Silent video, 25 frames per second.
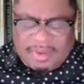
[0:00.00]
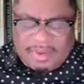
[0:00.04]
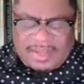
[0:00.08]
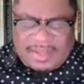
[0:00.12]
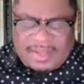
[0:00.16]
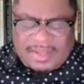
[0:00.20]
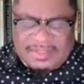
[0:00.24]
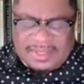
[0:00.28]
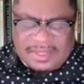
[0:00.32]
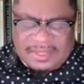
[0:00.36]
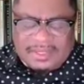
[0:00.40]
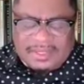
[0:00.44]

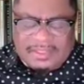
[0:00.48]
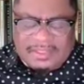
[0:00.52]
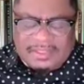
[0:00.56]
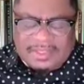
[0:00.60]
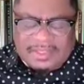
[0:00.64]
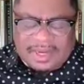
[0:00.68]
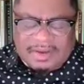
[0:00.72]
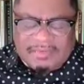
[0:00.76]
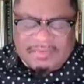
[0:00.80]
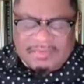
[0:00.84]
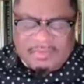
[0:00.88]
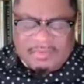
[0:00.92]
bless
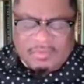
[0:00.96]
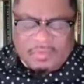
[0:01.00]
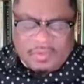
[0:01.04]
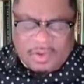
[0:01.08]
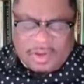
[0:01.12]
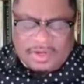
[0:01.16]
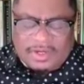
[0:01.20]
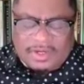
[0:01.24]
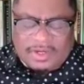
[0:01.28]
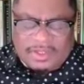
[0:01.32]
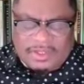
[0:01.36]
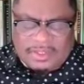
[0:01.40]
each and every
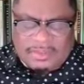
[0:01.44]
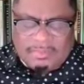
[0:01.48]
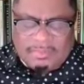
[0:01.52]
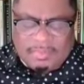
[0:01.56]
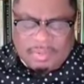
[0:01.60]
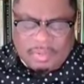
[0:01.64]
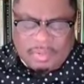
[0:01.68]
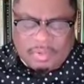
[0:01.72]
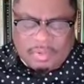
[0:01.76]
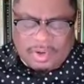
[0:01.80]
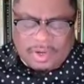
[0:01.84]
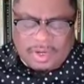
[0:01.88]
one that's
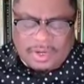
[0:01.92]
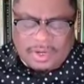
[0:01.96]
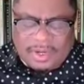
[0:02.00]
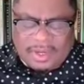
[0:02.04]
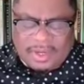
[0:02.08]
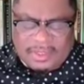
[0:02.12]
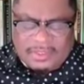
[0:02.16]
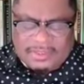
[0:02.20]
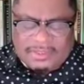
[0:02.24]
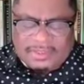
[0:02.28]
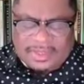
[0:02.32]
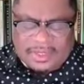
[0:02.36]

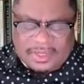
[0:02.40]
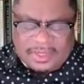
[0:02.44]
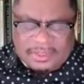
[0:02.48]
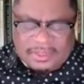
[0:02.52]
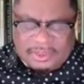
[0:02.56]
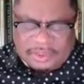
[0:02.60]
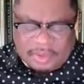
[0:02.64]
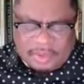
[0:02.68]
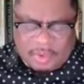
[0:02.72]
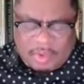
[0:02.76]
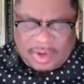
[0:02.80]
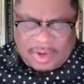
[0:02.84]
supporting us
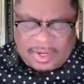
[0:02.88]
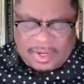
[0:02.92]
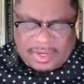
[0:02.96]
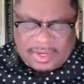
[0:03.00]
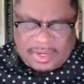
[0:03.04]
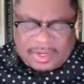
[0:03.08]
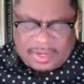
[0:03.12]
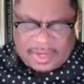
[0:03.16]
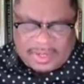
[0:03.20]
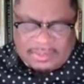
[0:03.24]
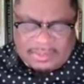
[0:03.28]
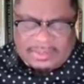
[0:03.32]
and
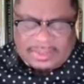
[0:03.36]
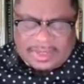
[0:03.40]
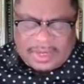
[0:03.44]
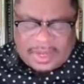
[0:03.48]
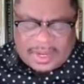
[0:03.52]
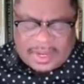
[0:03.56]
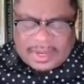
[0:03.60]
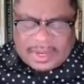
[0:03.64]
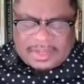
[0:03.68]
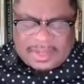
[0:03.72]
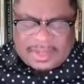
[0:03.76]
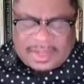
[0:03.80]
joining us,
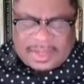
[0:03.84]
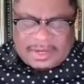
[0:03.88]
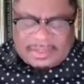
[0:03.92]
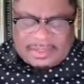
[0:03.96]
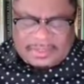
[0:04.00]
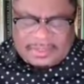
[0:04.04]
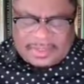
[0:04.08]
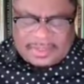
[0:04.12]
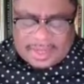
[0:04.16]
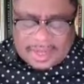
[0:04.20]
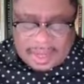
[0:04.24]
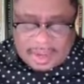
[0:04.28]

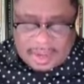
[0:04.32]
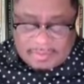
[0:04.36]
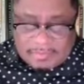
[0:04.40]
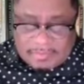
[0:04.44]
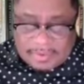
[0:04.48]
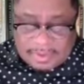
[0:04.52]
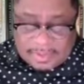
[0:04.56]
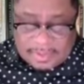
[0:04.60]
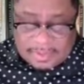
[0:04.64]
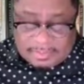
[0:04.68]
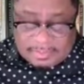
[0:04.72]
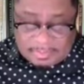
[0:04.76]
that is
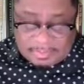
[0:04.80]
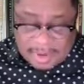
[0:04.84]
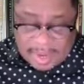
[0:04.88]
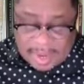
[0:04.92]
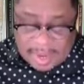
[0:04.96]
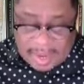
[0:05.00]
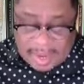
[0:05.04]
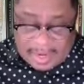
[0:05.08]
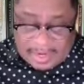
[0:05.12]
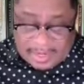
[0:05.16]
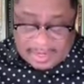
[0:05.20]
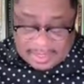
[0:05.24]
covered
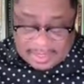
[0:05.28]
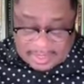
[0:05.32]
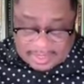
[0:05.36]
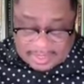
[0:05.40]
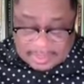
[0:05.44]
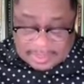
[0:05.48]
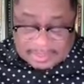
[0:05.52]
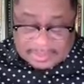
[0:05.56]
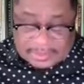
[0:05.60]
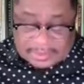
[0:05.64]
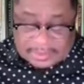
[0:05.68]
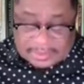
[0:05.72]
by
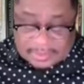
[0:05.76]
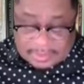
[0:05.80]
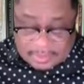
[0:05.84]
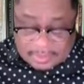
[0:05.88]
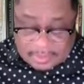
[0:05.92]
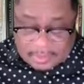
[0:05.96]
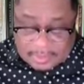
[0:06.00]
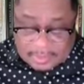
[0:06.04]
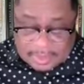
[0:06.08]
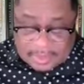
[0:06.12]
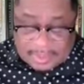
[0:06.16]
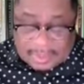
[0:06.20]
us,
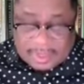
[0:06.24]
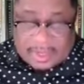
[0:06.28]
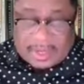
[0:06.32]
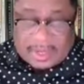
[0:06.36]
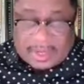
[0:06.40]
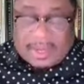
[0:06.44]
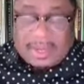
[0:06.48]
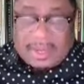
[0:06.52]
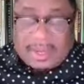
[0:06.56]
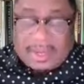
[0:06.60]
Lord.